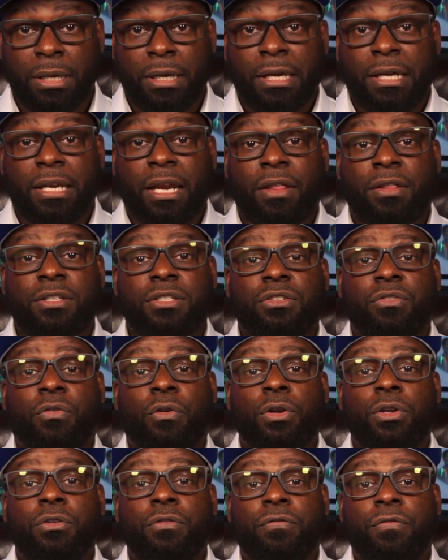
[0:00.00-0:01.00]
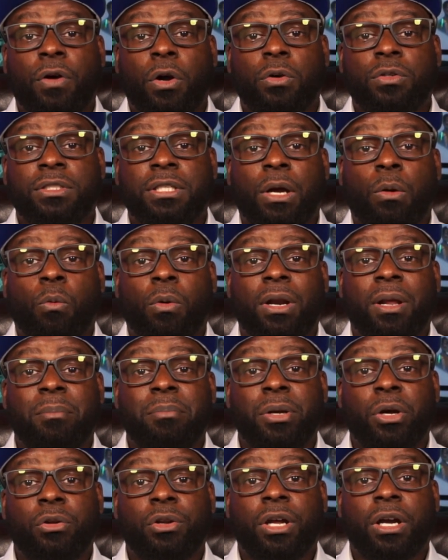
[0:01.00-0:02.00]
Now, this is for you folks that want to
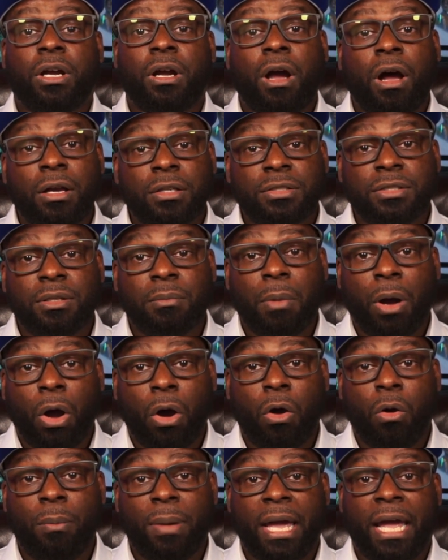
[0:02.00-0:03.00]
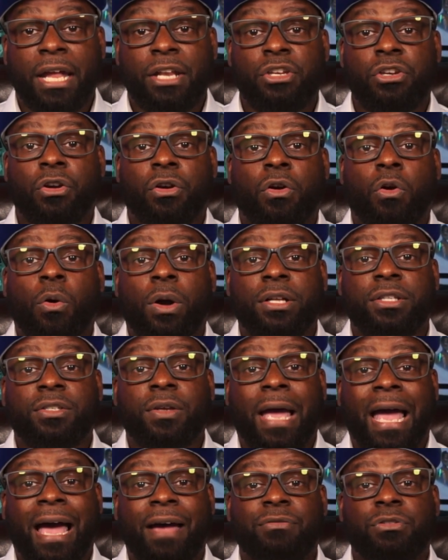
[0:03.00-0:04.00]
build a custom home and you're going to
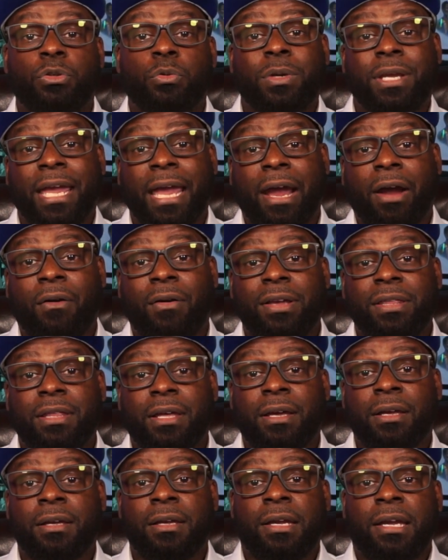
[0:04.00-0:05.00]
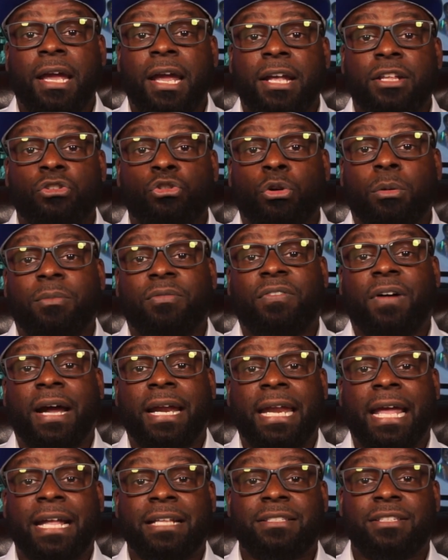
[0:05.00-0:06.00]
have to carry the interim
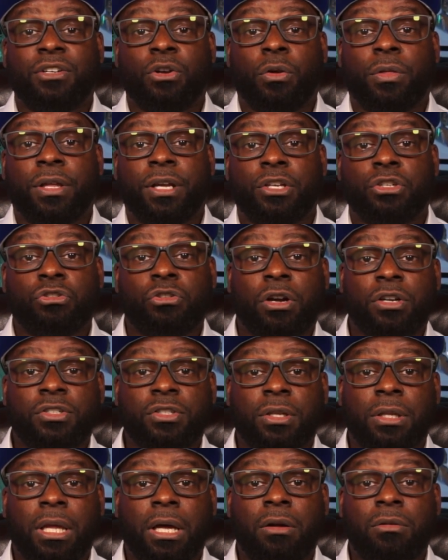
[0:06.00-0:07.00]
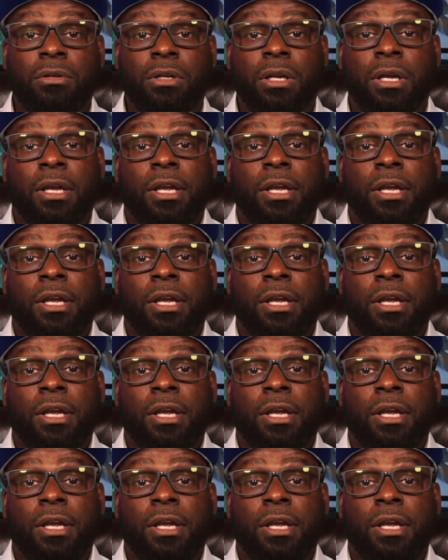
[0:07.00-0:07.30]
financing or the construction loan.